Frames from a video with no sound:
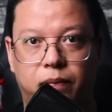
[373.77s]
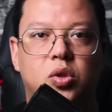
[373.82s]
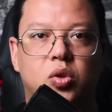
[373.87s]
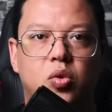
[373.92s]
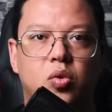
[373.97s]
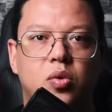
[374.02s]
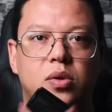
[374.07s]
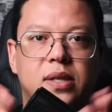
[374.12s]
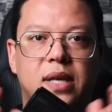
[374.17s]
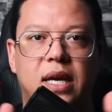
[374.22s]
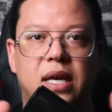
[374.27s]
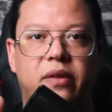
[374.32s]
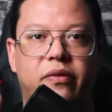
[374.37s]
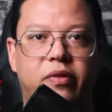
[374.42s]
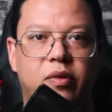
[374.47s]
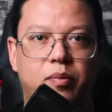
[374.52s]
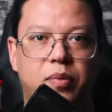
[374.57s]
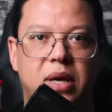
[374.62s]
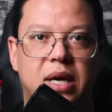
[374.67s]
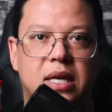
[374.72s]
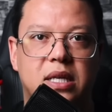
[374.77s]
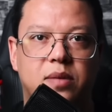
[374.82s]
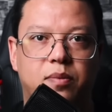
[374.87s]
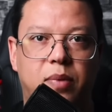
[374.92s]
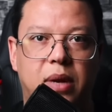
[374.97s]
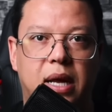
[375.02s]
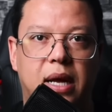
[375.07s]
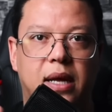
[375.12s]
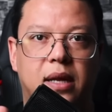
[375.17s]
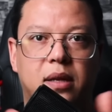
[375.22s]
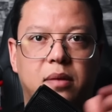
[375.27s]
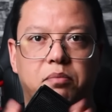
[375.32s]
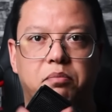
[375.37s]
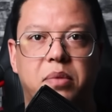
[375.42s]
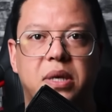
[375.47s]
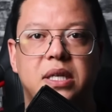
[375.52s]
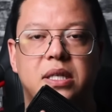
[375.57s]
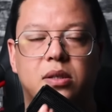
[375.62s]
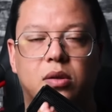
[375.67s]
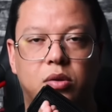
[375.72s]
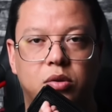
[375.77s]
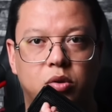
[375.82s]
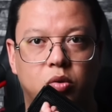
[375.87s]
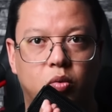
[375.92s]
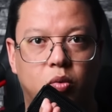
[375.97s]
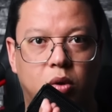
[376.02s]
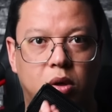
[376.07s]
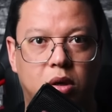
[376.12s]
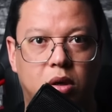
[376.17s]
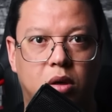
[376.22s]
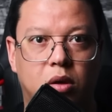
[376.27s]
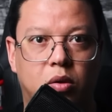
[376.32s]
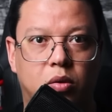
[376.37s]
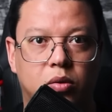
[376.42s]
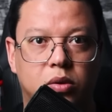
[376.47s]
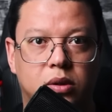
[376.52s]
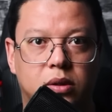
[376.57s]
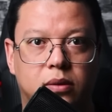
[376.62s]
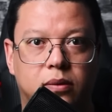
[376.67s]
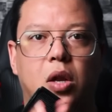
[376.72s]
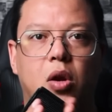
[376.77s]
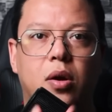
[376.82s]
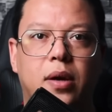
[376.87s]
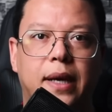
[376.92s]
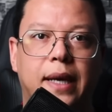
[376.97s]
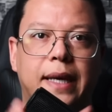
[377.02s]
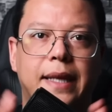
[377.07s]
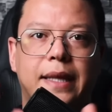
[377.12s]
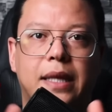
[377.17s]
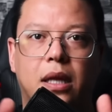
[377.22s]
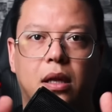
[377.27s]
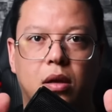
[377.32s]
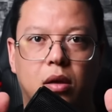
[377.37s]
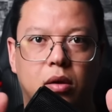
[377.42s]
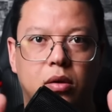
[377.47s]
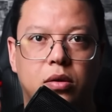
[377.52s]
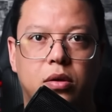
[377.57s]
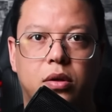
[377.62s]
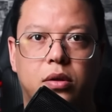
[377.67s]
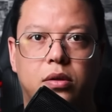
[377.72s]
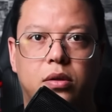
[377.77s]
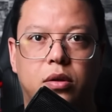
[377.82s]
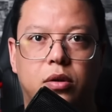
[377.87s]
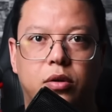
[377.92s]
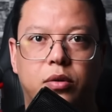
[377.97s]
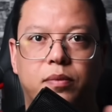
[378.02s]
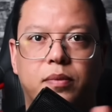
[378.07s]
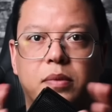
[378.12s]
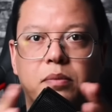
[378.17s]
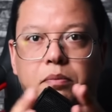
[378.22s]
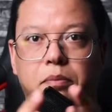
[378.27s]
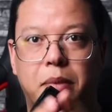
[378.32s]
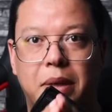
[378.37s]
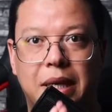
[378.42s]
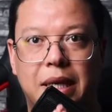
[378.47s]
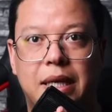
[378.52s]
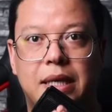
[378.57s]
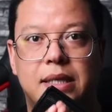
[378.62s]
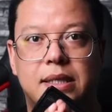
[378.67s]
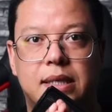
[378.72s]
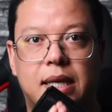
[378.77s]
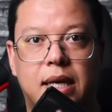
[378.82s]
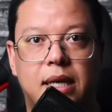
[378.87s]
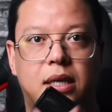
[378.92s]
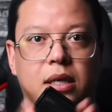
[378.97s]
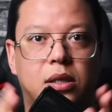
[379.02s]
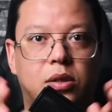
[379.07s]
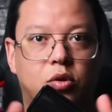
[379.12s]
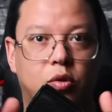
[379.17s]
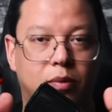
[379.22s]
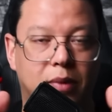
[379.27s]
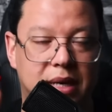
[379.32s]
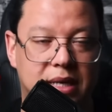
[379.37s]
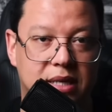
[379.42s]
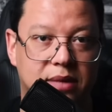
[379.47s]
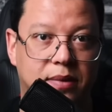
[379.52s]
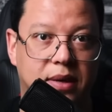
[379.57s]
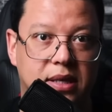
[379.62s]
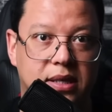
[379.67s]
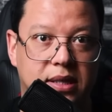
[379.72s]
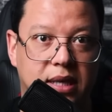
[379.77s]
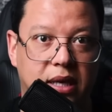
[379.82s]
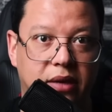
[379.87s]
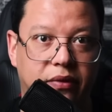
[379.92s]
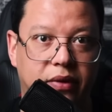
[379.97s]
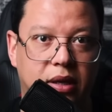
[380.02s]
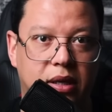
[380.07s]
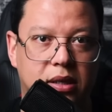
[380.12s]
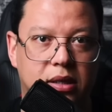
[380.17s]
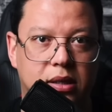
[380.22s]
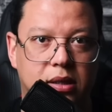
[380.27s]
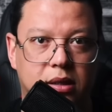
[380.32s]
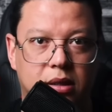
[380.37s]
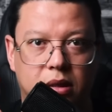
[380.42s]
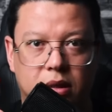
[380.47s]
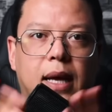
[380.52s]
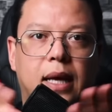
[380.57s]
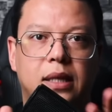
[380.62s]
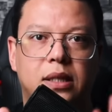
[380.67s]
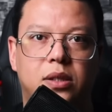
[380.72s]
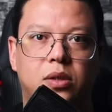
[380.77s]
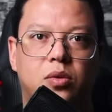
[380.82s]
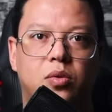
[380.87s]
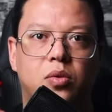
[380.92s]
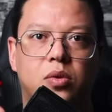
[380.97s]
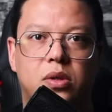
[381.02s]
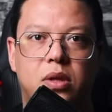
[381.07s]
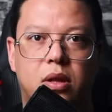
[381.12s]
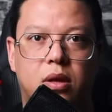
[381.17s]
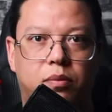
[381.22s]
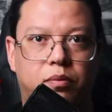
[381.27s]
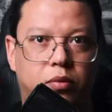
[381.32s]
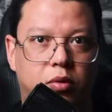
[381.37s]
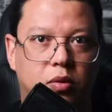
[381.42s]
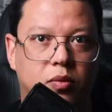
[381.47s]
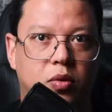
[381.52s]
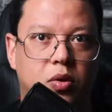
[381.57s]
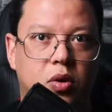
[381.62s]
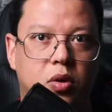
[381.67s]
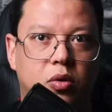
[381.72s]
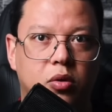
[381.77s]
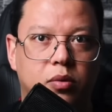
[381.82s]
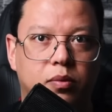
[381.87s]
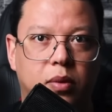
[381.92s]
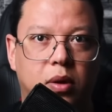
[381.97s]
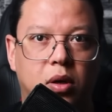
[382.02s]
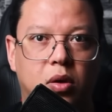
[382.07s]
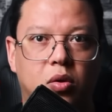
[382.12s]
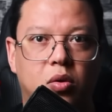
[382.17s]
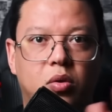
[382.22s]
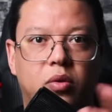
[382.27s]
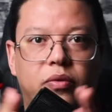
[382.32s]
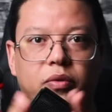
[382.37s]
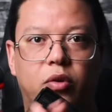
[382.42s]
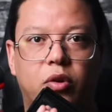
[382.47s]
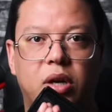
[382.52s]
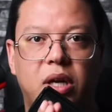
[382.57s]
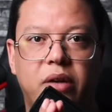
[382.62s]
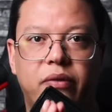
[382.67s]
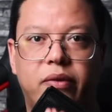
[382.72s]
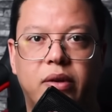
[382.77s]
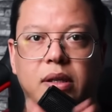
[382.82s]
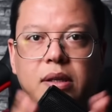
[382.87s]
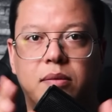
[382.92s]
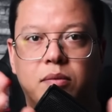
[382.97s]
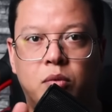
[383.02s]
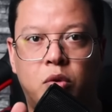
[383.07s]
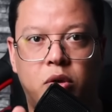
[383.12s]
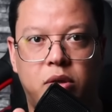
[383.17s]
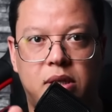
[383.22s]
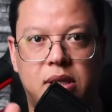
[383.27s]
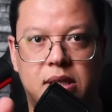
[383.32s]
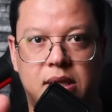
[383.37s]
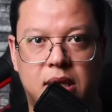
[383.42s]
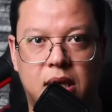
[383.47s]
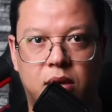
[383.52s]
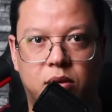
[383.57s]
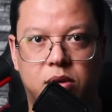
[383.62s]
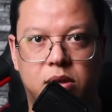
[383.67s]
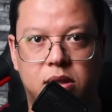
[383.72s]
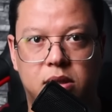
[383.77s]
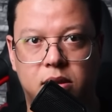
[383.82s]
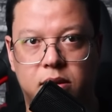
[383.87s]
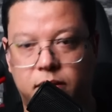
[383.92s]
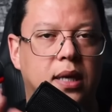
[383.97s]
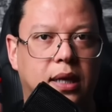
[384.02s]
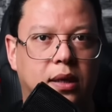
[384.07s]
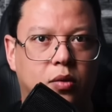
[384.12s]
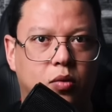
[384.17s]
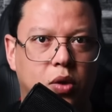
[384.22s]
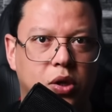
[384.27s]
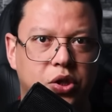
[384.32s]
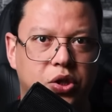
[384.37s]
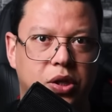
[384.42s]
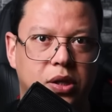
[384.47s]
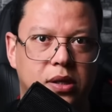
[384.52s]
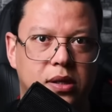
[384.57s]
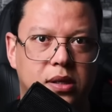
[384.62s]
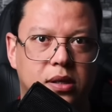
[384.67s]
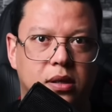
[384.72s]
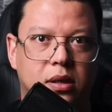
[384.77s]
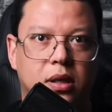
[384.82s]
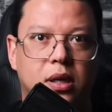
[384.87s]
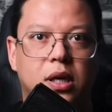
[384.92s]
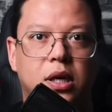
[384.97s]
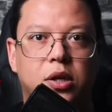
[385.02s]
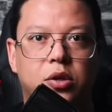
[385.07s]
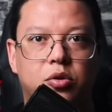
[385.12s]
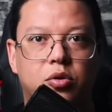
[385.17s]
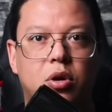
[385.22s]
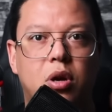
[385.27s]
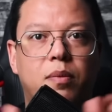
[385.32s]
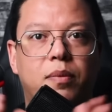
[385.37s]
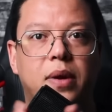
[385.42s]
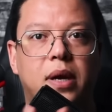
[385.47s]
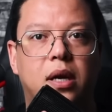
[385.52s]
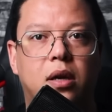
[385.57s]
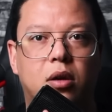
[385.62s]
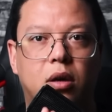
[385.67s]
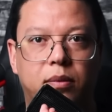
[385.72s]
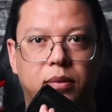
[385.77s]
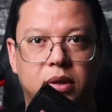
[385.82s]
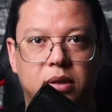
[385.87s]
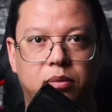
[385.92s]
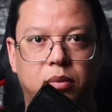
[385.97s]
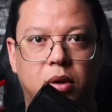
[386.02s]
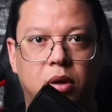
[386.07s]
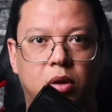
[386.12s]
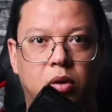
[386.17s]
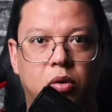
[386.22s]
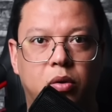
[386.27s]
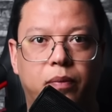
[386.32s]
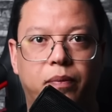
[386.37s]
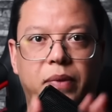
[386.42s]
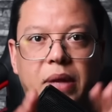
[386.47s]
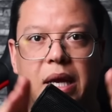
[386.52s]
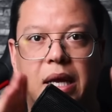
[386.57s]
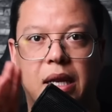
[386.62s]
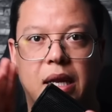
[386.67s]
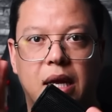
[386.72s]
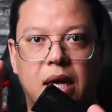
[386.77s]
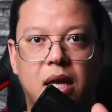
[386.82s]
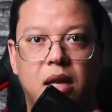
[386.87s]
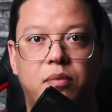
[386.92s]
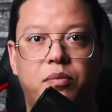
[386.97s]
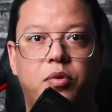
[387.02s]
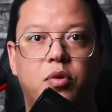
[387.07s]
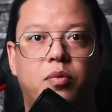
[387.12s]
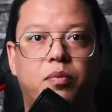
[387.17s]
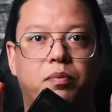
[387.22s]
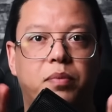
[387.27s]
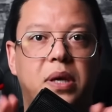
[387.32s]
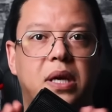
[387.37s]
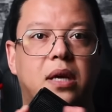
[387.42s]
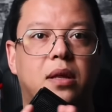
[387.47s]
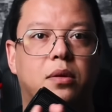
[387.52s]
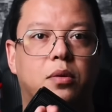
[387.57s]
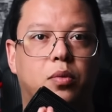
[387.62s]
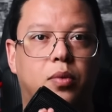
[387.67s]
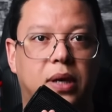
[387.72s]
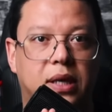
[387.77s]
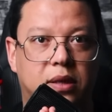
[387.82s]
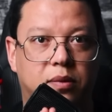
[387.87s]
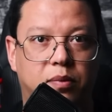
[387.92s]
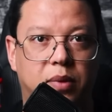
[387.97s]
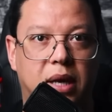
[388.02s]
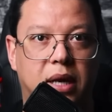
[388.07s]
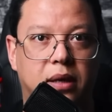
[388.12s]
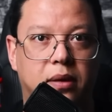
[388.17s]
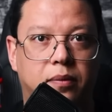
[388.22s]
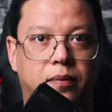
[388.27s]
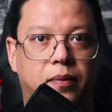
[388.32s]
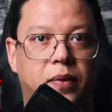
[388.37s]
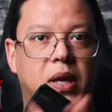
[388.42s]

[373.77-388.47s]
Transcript: Choose a VPS plan based on your workload, lock in longer-term billing cycle to maximize savings, and use the promo code below for even more discounts. Got questions? Drop a comment below. I'll help you pick the right plan.